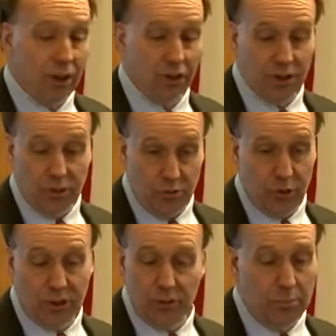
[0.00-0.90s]
uh, you can,
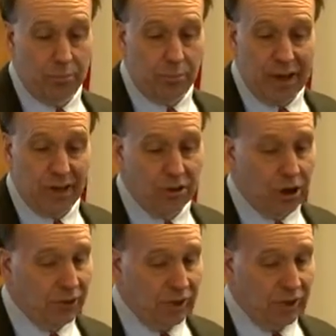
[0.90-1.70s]
you can make your own